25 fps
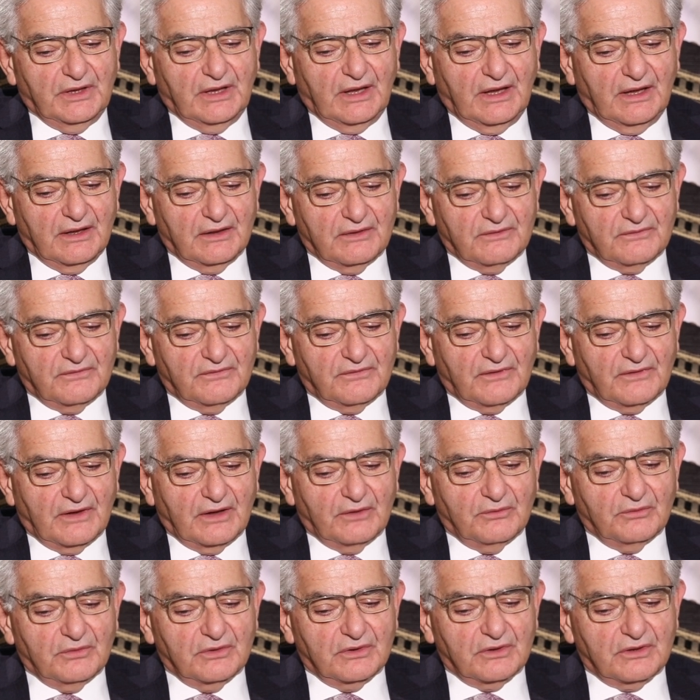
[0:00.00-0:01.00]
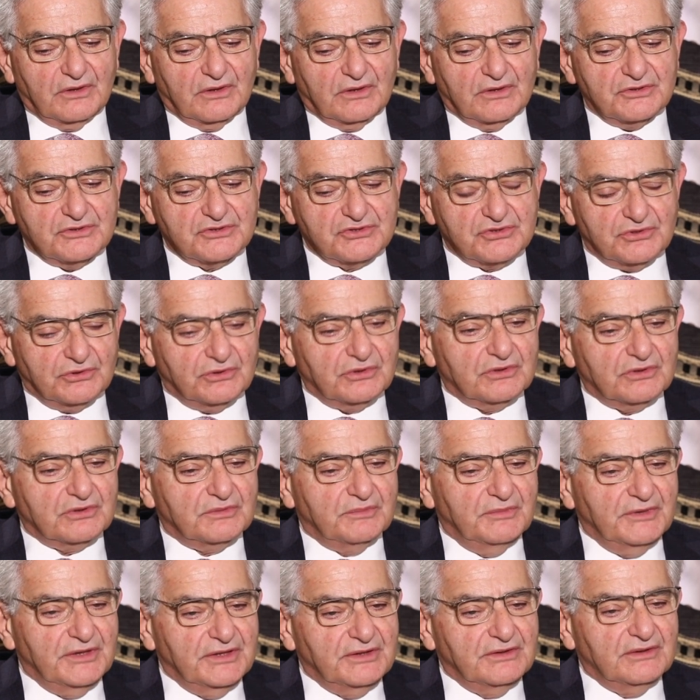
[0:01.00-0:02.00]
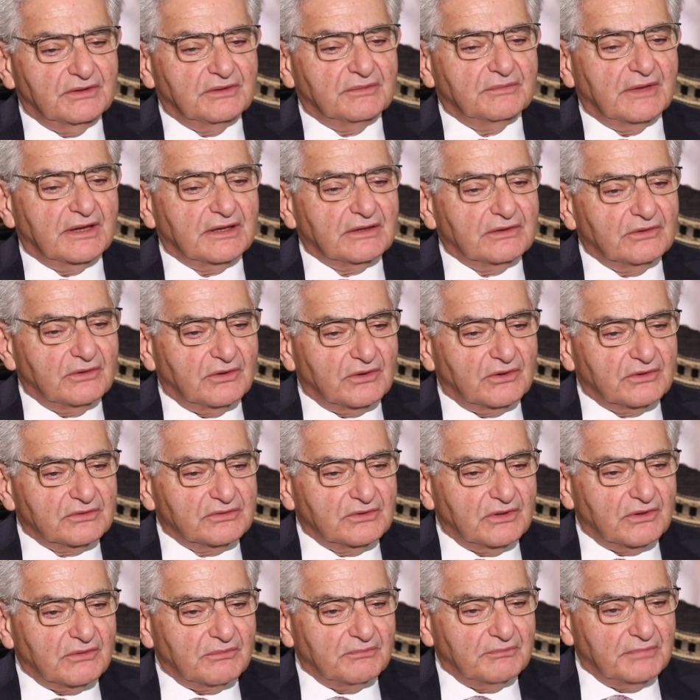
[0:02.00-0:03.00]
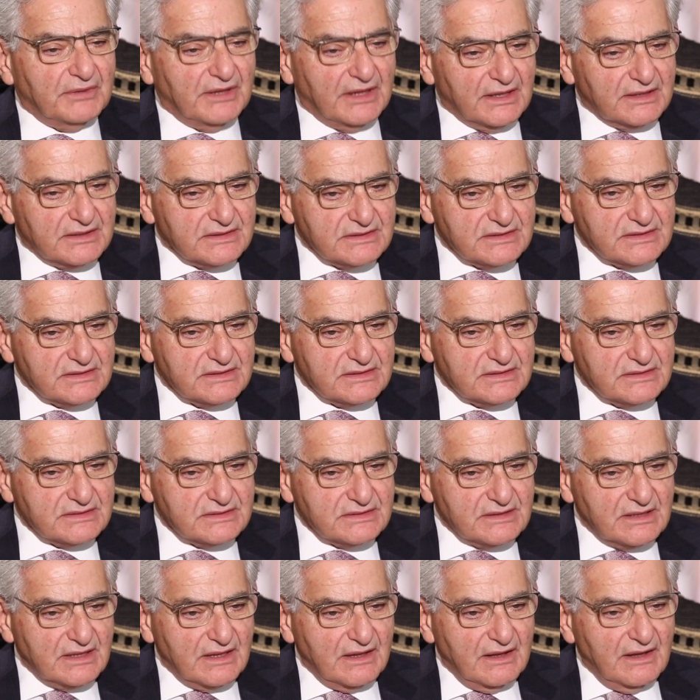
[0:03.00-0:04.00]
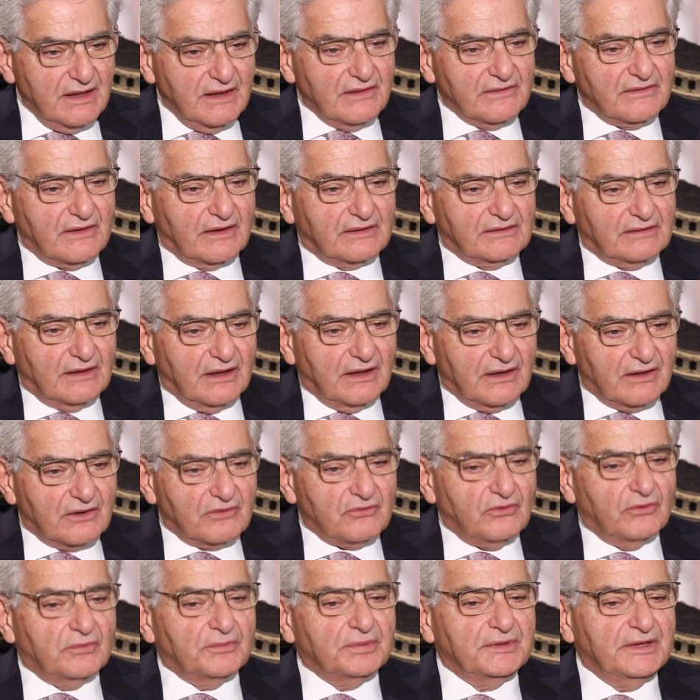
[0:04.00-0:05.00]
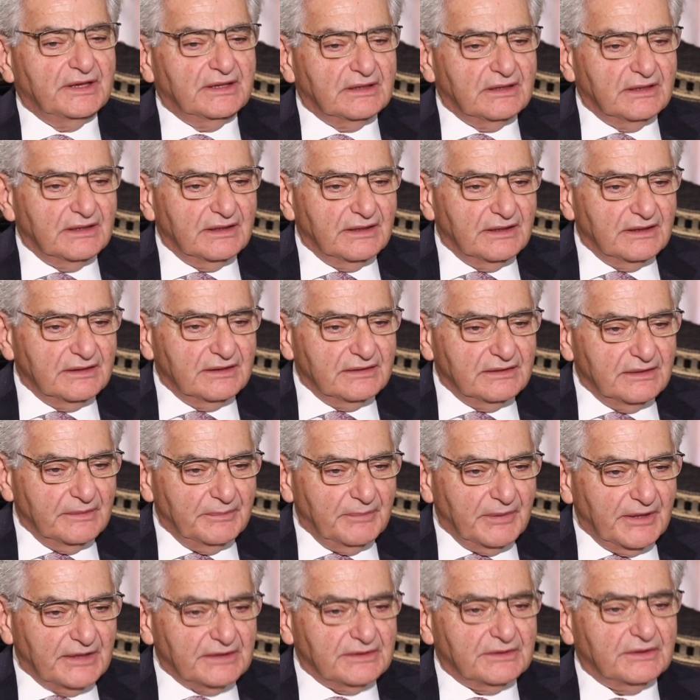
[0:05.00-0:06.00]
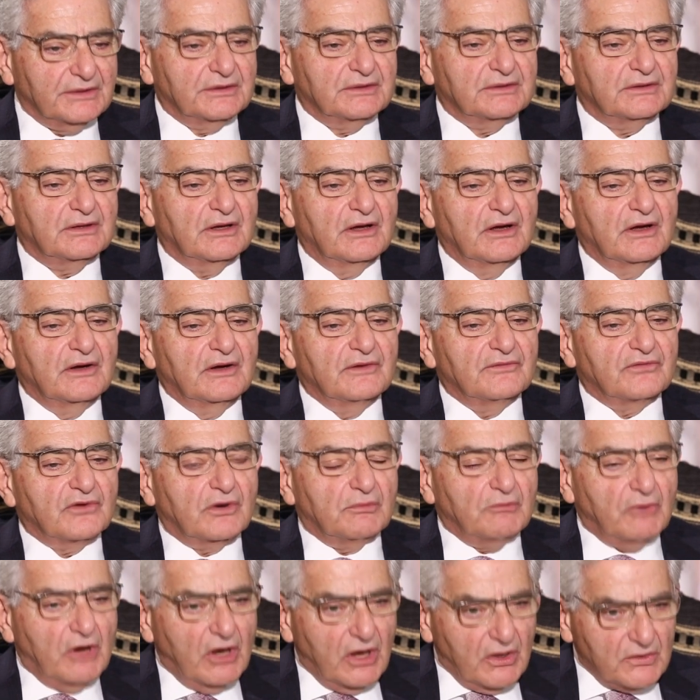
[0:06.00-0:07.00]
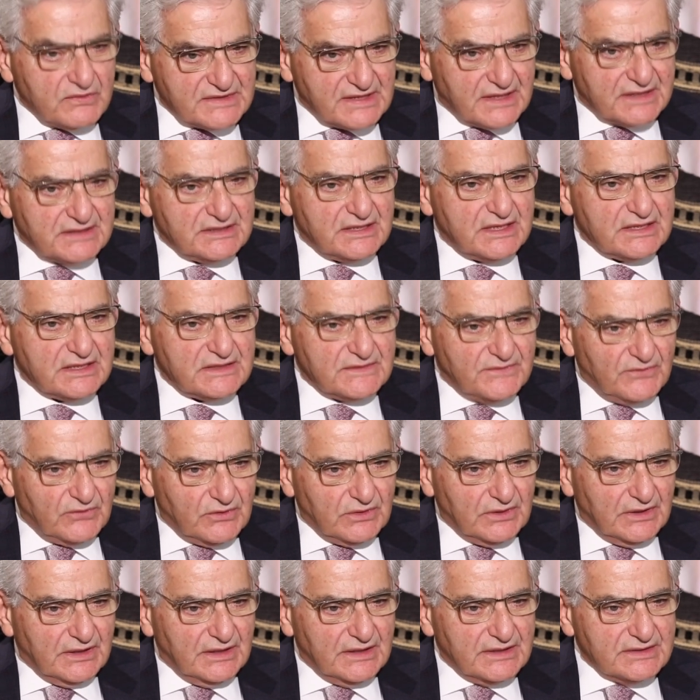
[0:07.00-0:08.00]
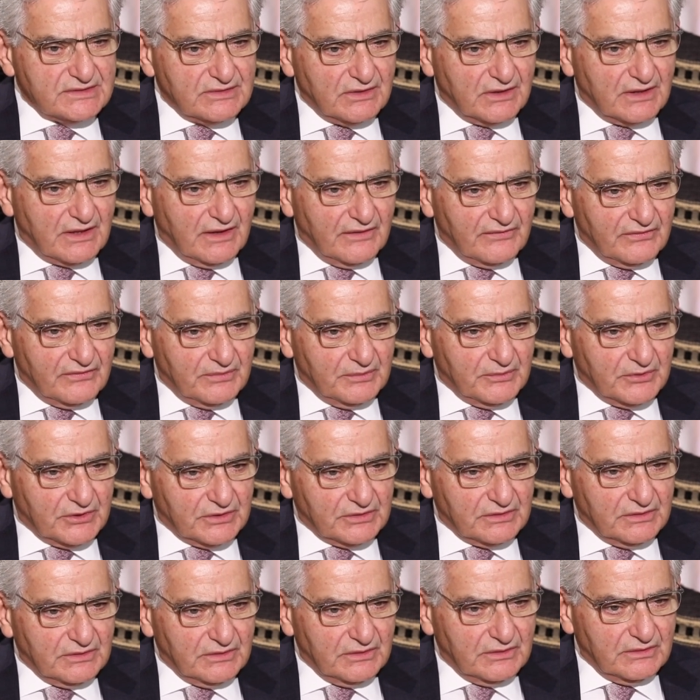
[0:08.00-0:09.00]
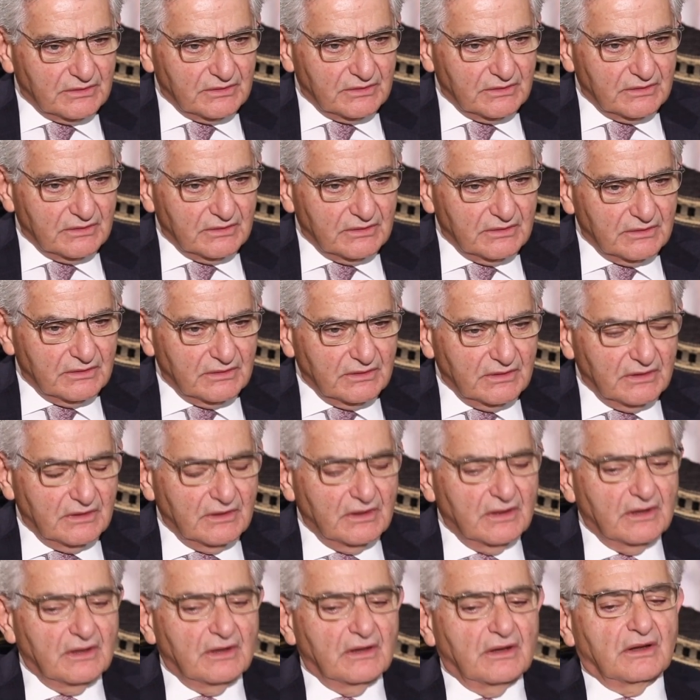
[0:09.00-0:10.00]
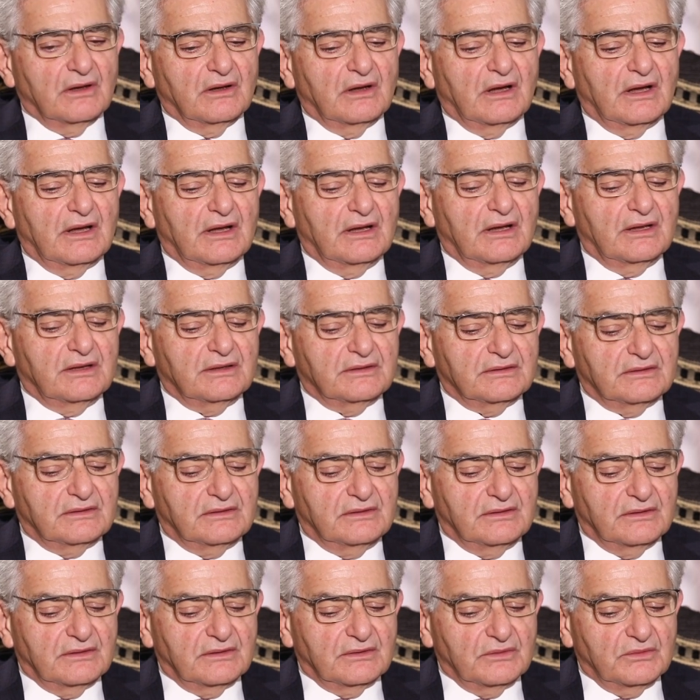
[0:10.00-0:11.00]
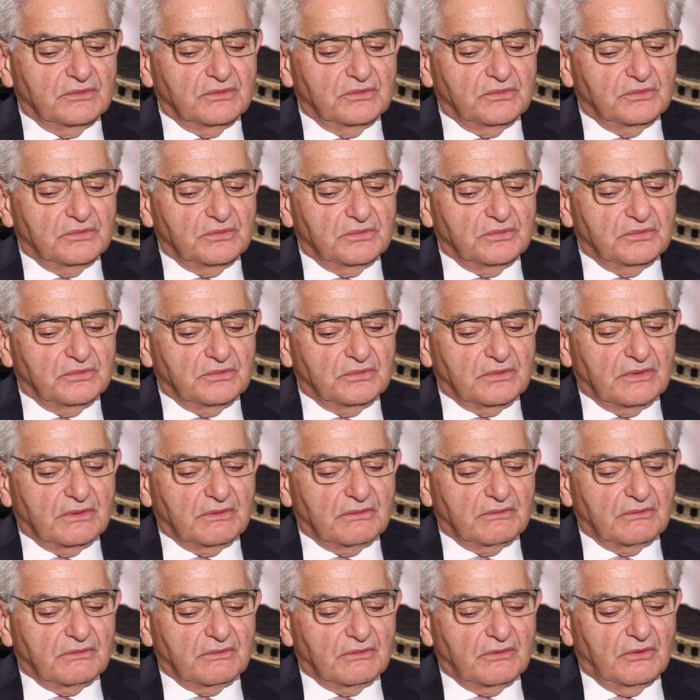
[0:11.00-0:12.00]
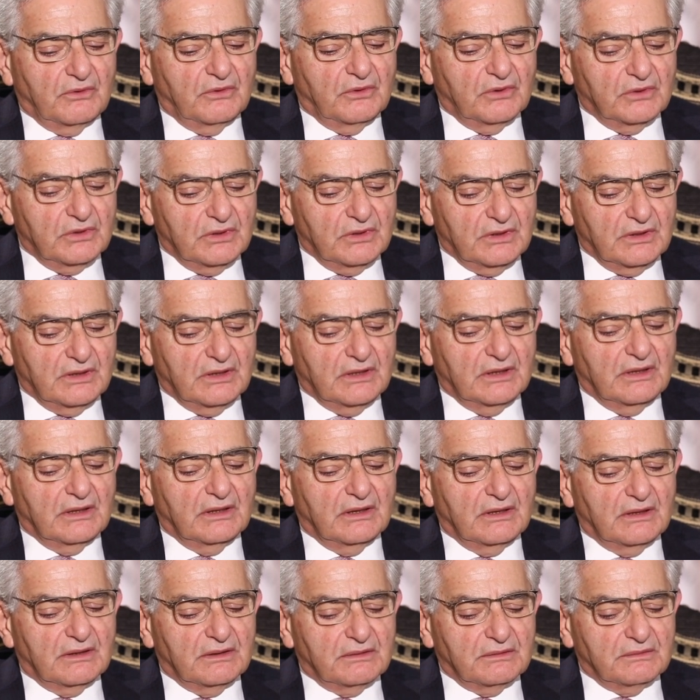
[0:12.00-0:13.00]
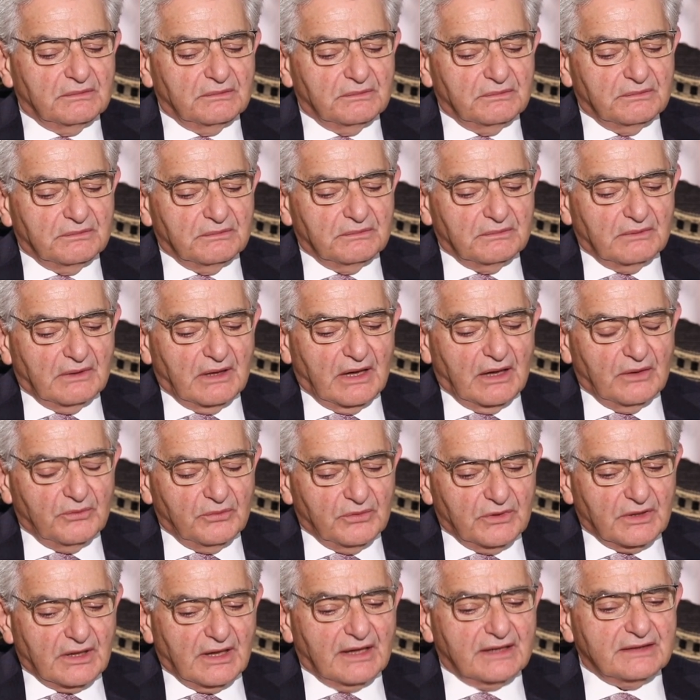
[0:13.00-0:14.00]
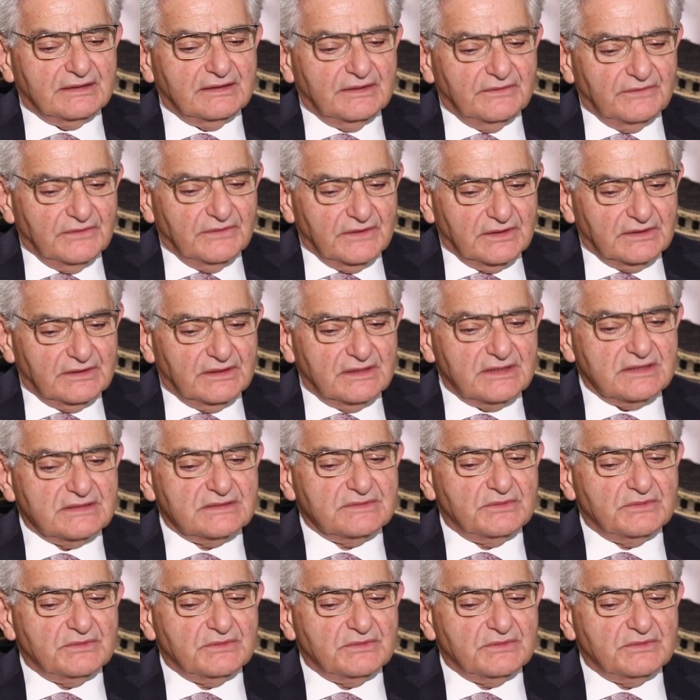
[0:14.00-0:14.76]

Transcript: have our short, medium, and long-term plans that are completely independent from how successful is the government. And all our activities